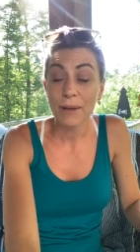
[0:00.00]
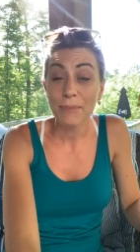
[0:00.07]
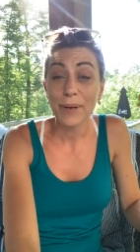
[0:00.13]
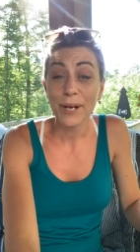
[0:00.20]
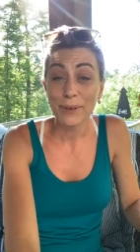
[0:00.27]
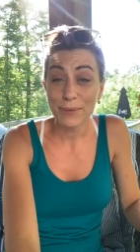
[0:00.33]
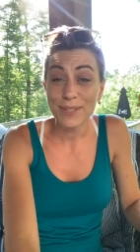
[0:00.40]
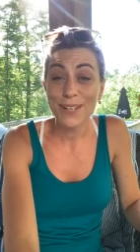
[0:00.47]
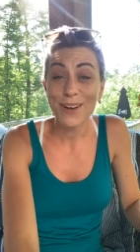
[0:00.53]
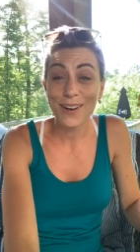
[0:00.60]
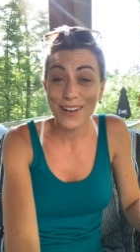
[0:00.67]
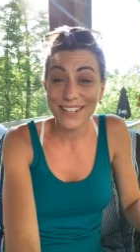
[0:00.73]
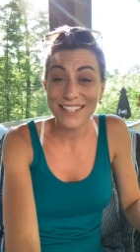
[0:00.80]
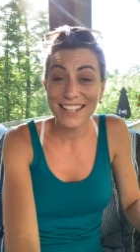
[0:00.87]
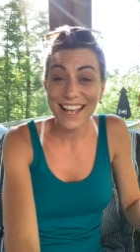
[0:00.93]
but it was a
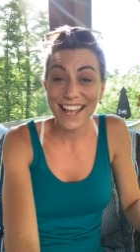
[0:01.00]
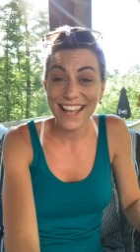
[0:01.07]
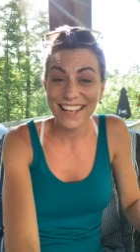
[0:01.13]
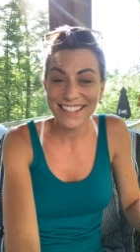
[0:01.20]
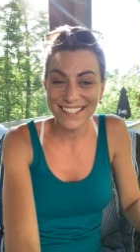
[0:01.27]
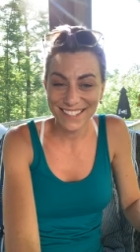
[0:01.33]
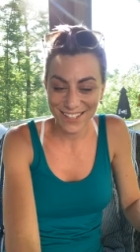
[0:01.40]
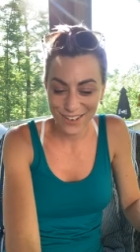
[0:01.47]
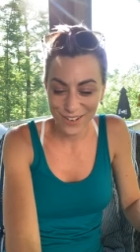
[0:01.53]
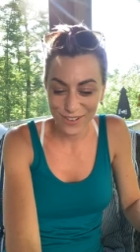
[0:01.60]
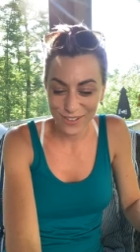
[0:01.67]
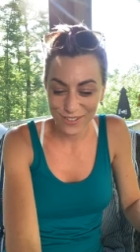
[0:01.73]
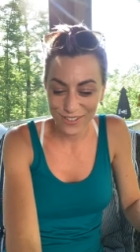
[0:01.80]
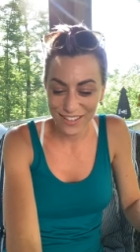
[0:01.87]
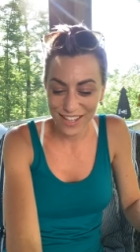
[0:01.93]
hot day,
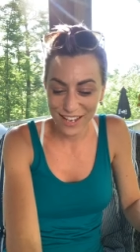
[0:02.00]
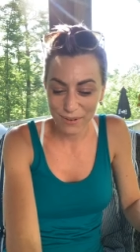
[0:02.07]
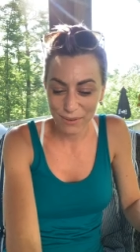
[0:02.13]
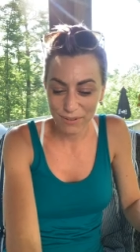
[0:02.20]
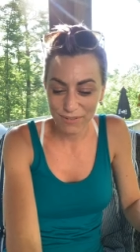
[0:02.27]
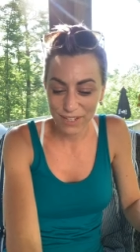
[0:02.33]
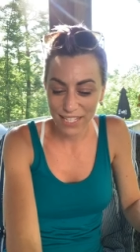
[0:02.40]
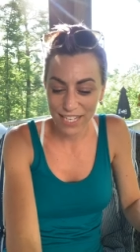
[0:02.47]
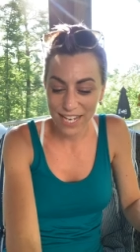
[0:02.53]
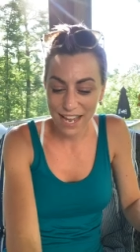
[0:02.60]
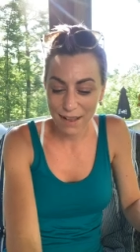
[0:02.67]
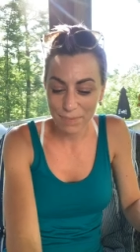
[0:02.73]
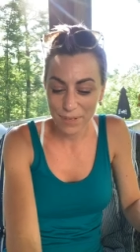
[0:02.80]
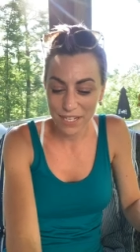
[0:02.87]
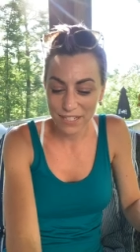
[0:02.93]
so they were really
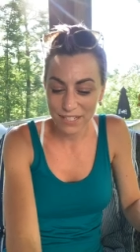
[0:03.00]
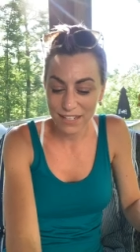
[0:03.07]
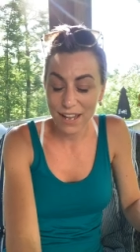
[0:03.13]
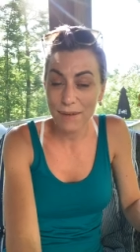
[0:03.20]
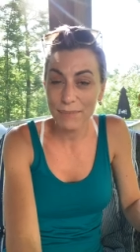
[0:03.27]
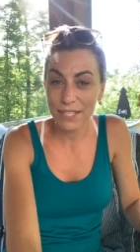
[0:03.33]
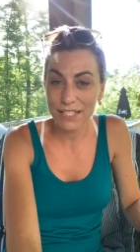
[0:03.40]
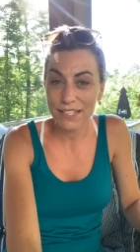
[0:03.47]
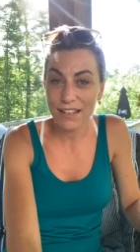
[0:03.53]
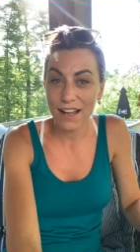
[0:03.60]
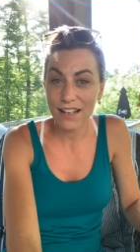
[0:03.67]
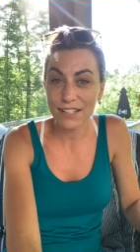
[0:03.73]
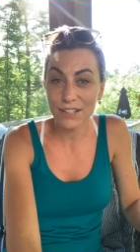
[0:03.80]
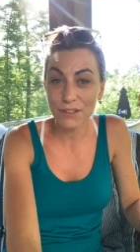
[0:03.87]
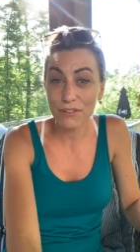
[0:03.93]
happy to come
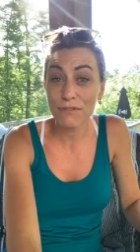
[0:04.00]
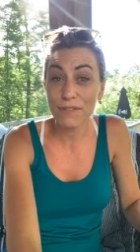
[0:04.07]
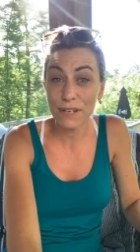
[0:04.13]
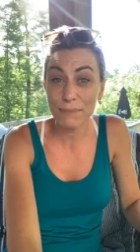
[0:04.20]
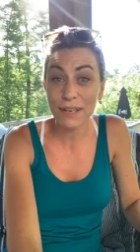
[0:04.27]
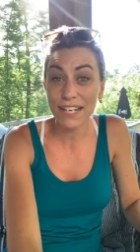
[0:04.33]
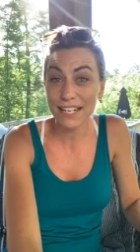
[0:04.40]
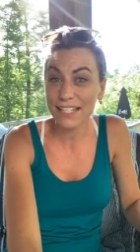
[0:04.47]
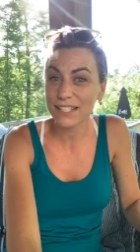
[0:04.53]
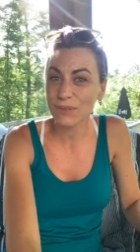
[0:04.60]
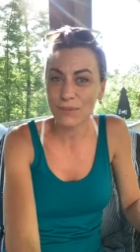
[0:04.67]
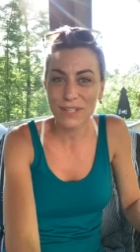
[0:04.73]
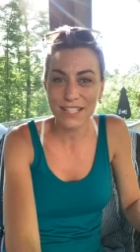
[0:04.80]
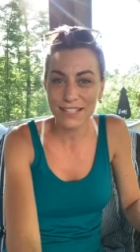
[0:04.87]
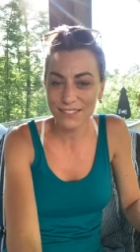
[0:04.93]
inside. So 3 minutes
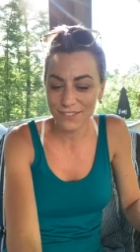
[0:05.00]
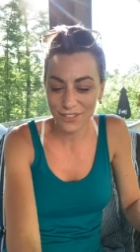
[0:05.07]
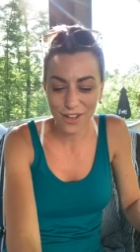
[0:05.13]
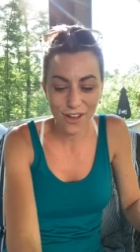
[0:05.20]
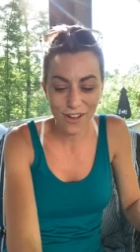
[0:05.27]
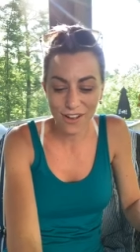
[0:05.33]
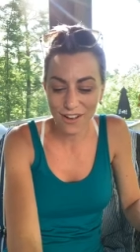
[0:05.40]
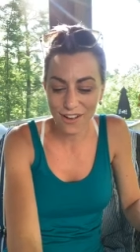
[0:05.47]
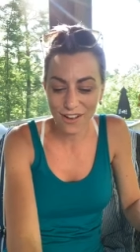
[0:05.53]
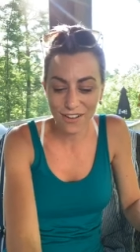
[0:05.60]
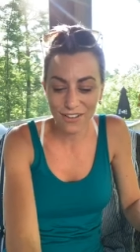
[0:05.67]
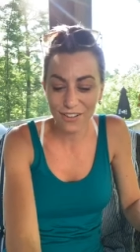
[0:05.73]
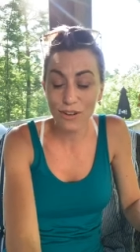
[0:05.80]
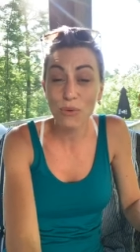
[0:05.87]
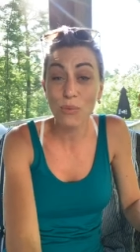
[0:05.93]
was
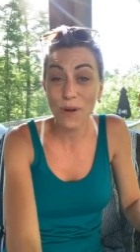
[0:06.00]
long